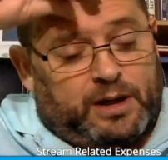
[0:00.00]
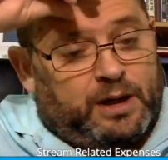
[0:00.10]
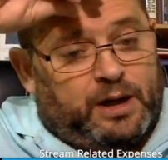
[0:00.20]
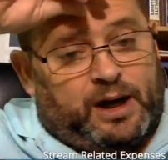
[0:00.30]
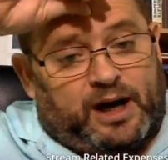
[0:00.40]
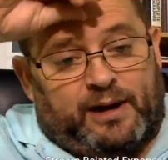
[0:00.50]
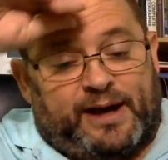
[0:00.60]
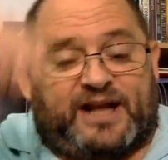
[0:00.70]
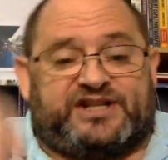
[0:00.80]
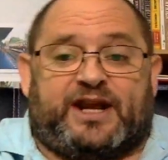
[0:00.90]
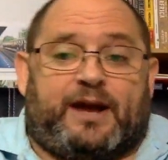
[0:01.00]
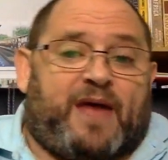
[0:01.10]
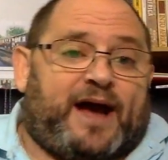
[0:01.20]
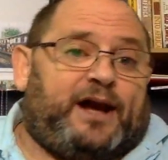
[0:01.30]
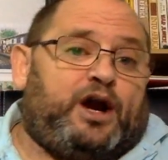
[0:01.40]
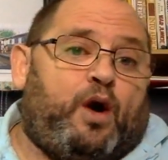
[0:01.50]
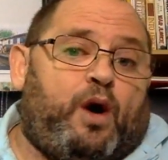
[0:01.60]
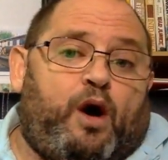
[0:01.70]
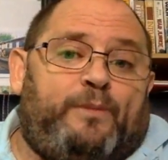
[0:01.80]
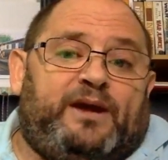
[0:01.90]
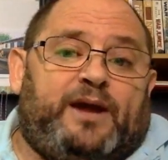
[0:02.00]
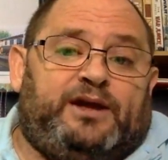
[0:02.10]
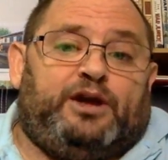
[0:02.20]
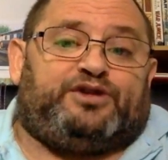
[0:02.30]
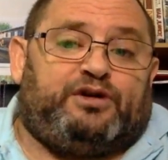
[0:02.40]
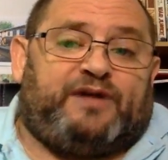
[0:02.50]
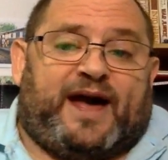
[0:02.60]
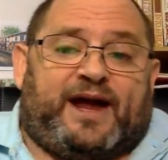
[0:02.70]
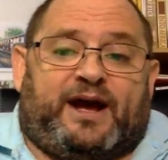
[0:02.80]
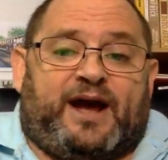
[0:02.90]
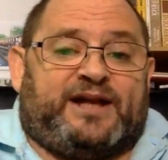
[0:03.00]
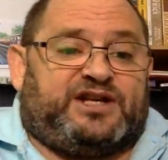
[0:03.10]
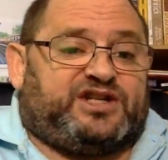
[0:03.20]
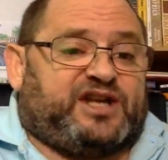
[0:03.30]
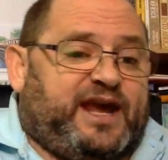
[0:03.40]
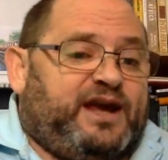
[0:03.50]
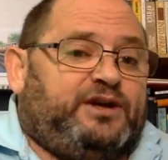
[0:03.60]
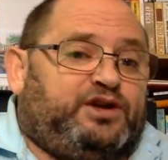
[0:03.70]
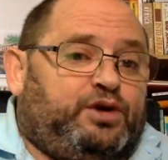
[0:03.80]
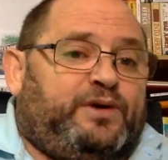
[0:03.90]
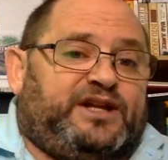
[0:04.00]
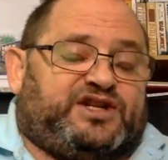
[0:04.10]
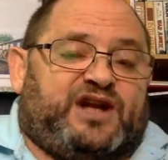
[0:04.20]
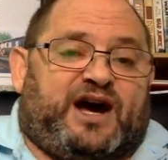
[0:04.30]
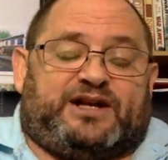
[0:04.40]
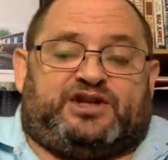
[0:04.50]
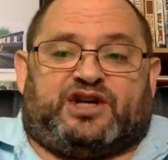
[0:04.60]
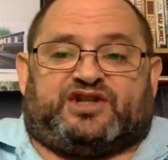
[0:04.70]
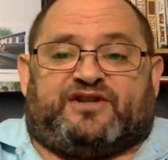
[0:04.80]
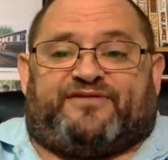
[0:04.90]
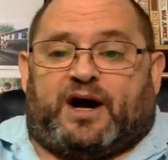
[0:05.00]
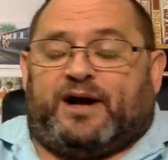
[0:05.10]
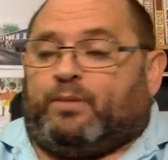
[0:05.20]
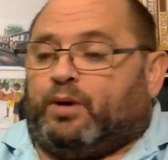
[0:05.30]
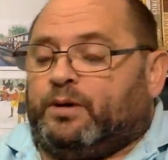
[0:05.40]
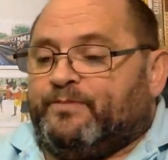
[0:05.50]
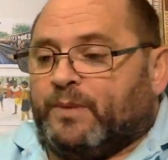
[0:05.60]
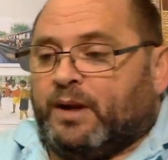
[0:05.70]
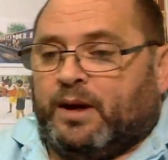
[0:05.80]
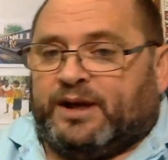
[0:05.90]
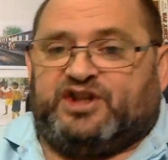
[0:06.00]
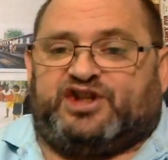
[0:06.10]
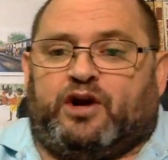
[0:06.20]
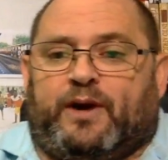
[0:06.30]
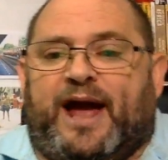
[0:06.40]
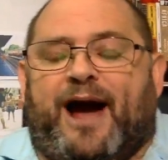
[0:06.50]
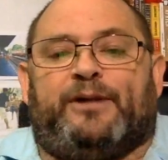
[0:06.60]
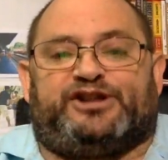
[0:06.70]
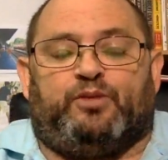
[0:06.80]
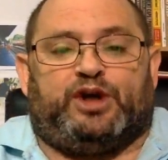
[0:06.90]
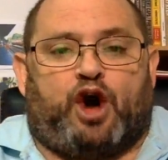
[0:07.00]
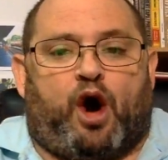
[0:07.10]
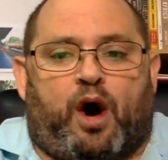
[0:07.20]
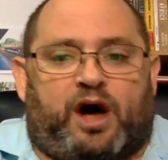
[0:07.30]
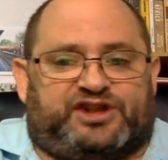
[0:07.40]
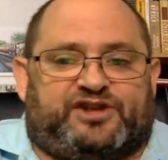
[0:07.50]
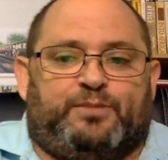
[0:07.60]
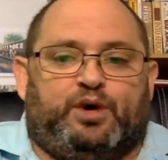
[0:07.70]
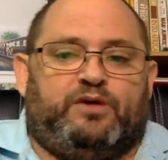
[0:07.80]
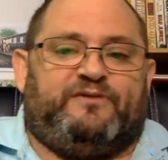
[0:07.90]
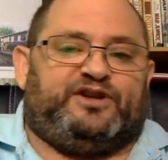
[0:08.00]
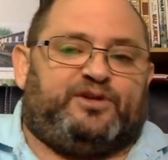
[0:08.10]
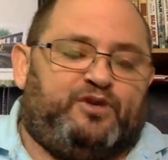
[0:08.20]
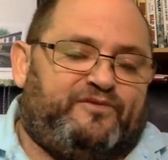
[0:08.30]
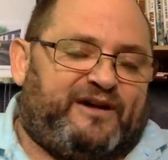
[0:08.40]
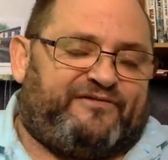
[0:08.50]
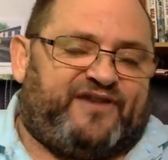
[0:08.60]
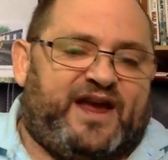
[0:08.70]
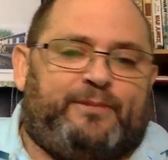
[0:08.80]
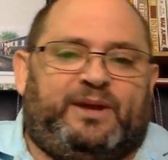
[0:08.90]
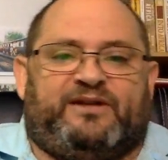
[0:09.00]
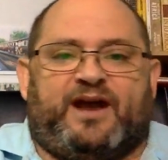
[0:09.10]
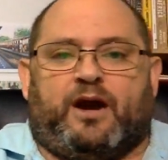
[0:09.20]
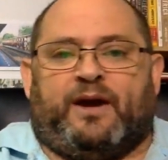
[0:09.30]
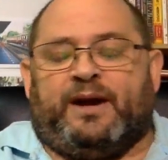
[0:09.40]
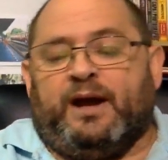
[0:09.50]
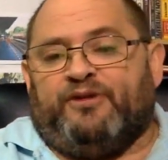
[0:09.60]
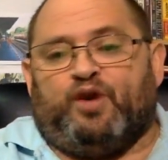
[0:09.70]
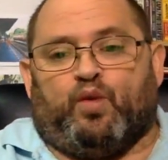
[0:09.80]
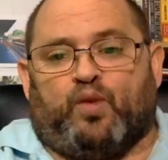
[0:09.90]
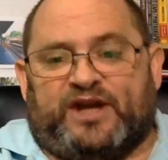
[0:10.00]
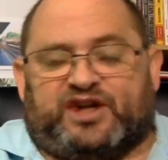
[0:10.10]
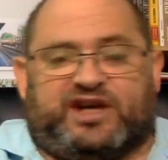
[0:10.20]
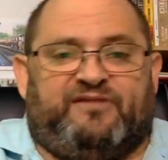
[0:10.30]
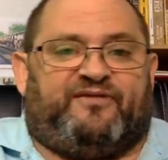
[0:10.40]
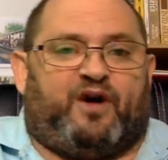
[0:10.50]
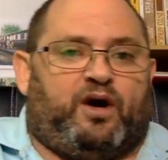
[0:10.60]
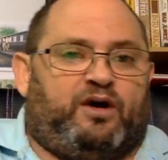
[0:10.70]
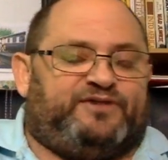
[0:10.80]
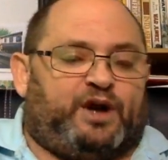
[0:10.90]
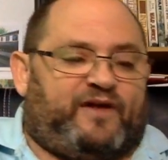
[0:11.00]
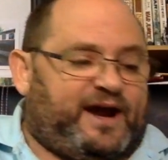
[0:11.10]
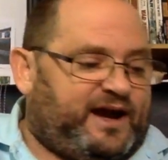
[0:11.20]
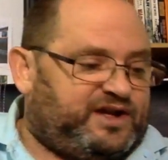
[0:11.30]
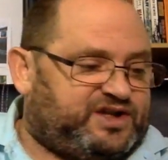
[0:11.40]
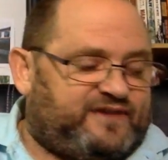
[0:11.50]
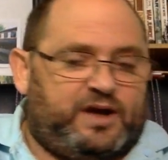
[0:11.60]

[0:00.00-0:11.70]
And I said, I'm not going to go home and, you know, do that. I just can't do it. It's not justifiable, considering how much it would cost to move and to move my family there and the risk involved and all that kind of stuff.